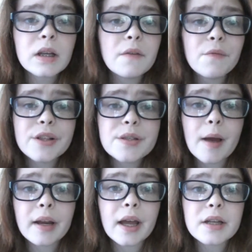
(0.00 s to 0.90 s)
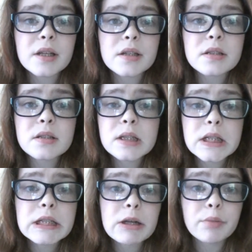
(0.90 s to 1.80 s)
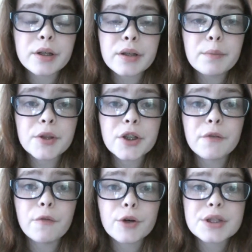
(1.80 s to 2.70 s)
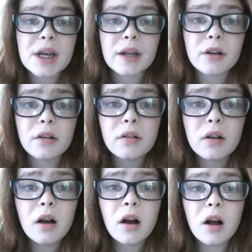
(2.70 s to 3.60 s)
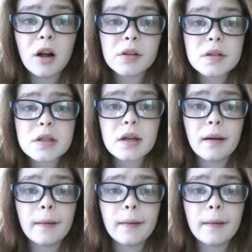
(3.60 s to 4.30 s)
convince my dad to completely put the divorce on halt.